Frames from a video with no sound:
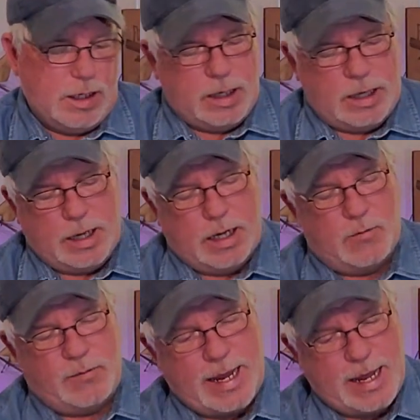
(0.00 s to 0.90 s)

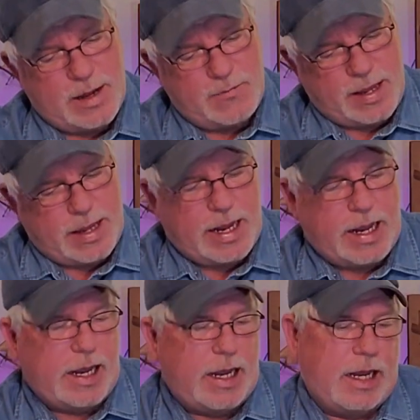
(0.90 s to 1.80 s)
We have
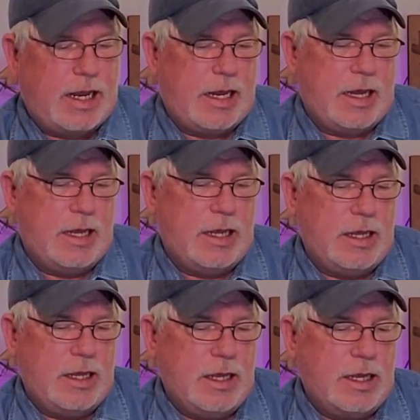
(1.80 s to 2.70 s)
a
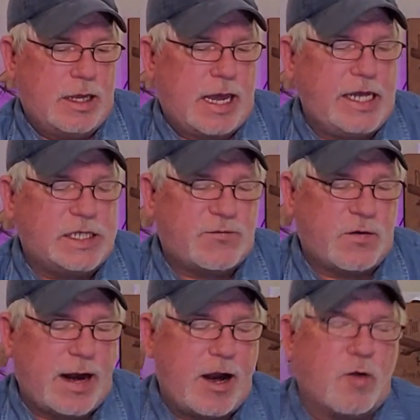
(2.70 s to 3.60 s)
case
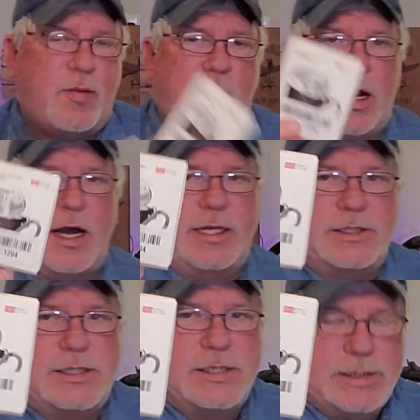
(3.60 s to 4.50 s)
for AirPods.